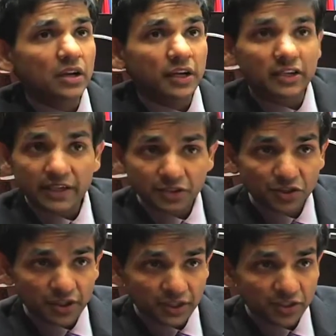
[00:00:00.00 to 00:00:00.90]
it has
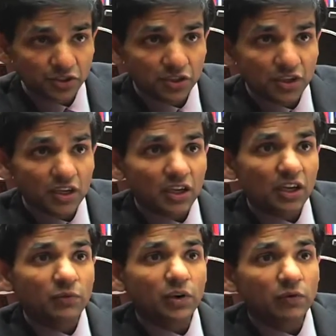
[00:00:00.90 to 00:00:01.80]
decreased.
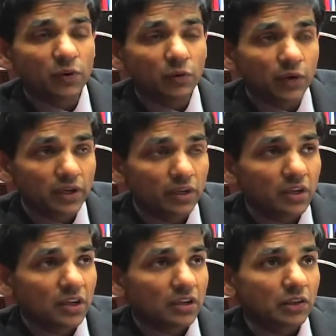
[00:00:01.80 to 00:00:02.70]
In World War One,
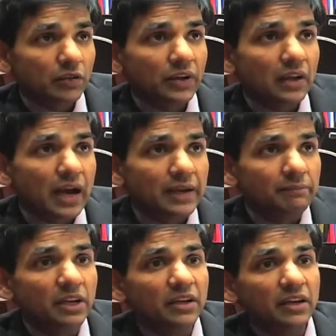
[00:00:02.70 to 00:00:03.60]
there were 9
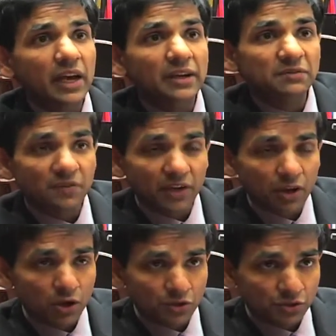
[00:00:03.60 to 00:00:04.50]
million lives were
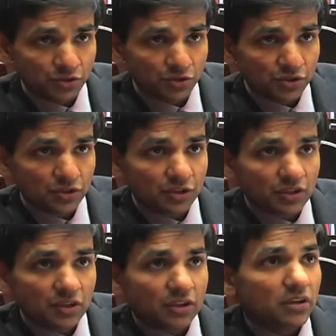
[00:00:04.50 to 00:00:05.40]
lost.
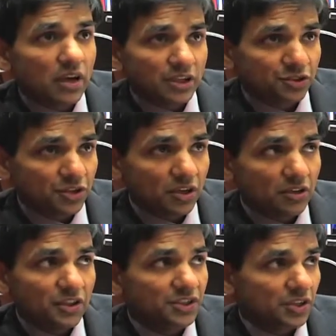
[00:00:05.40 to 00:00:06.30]
Last year,
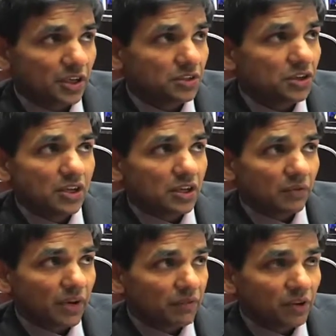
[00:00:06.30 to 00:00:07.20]
this year,
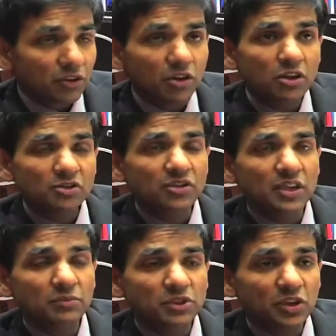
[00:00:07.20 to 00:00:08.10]
we have not lost
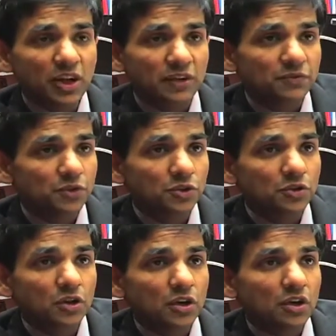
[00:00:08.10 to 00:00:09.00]
that much life
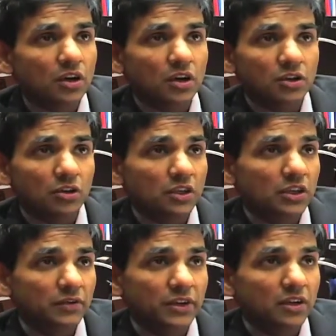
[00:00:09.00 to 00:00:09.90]
to, not
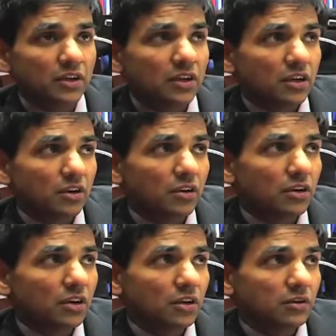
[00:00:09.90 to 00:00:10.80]
even, you know,
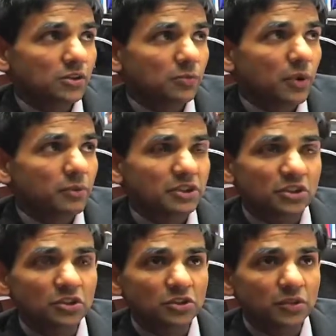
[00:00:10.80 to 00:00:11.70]
a small
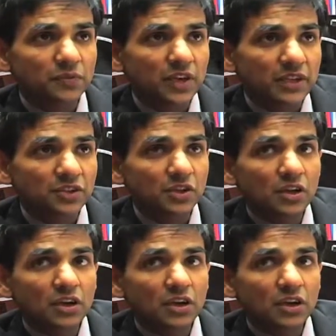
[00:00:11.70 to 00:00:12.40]
percentage of that.